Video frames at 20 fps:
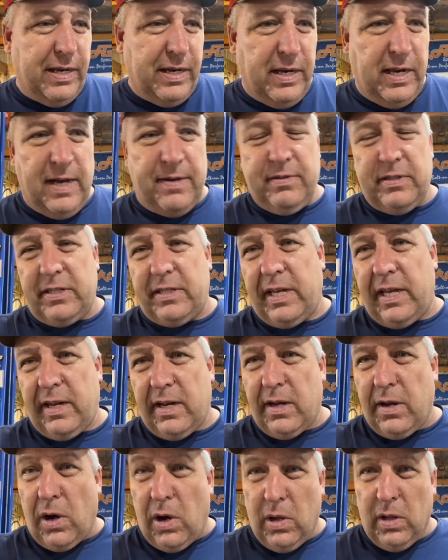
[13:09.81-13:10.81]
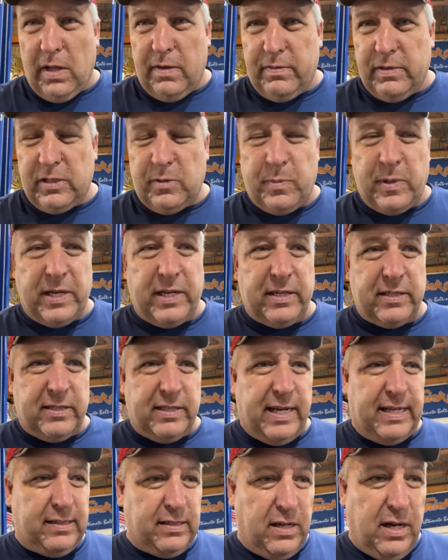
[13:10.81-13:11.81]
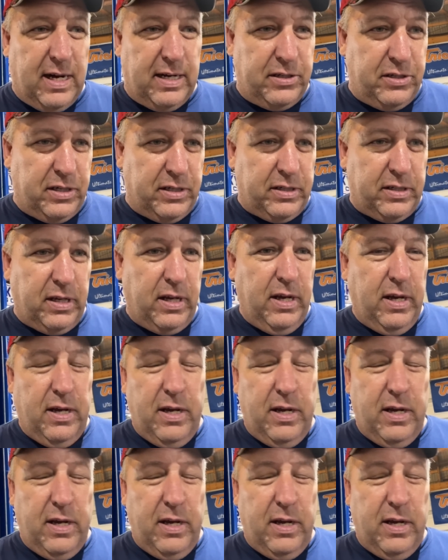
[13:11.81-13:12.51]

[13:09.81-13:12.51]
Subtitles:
devastated all of us, because that's not just